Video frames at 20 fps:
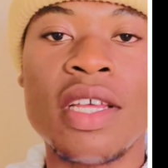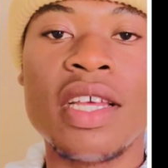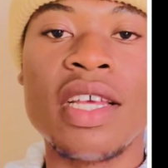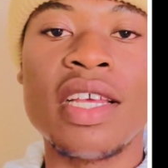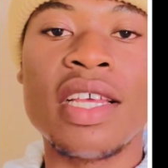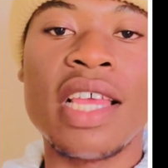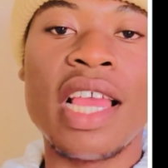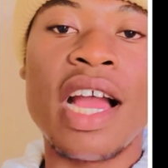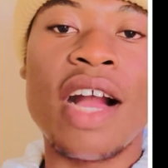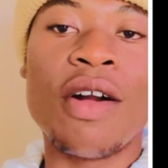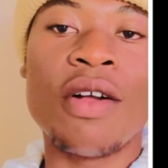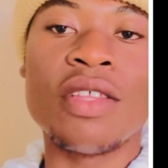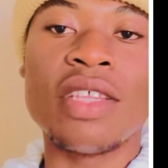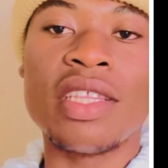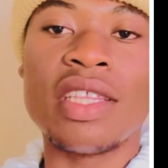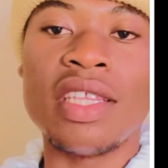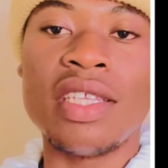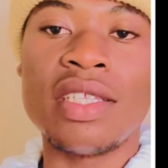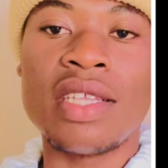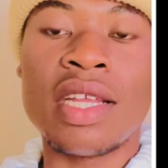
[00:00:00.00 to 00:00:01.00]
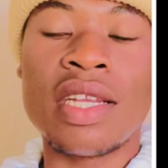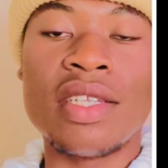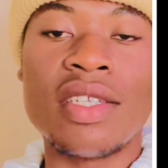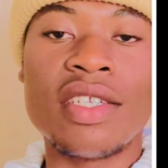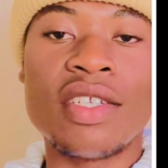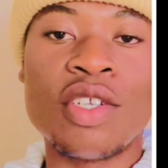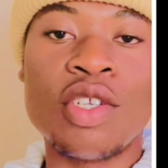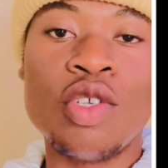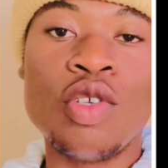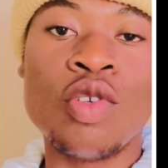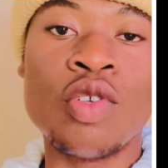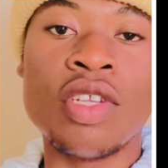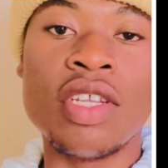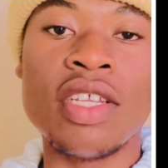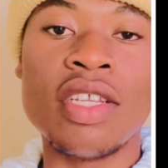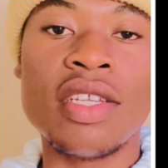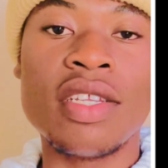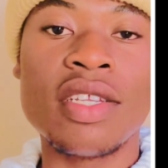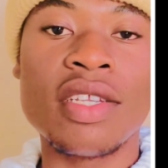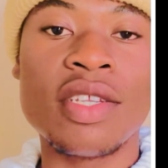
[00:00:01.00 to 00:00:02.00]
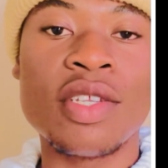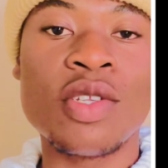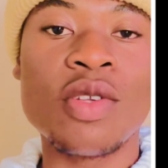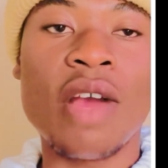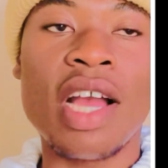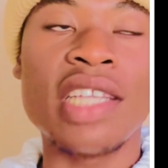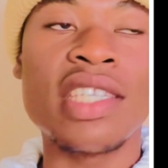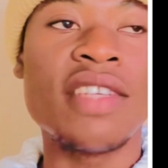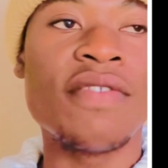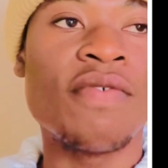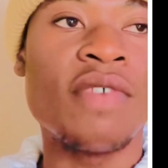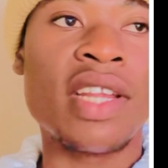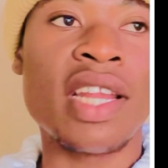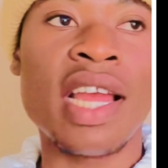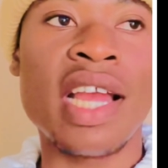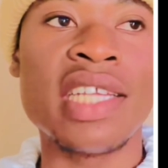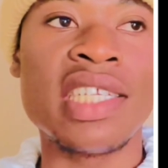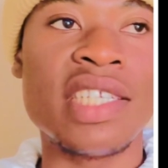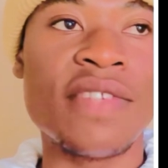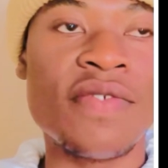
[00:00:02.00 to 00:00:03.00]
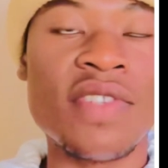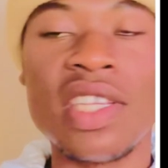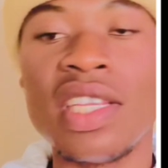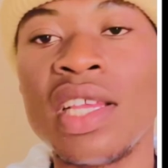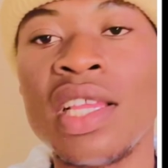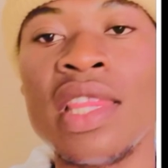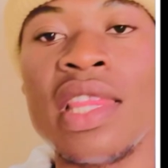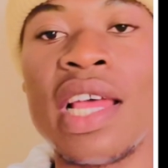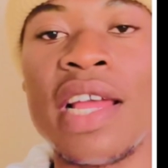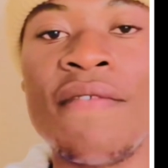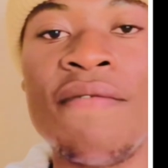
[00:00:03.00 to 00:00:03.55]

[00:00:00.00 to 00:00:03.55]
Here are all the things that you need to achieve what I achieved in that